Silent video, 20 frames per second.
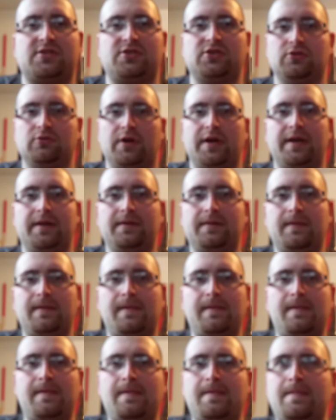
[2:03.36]
to it.
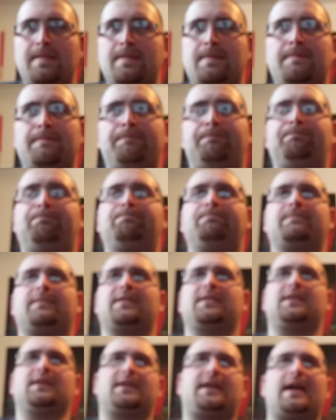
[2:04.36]

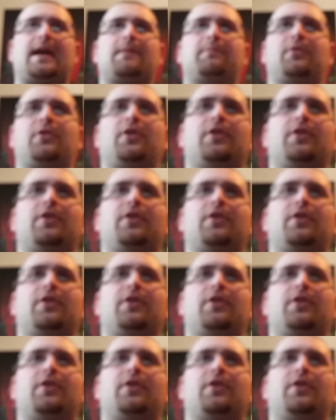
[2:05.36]
The camera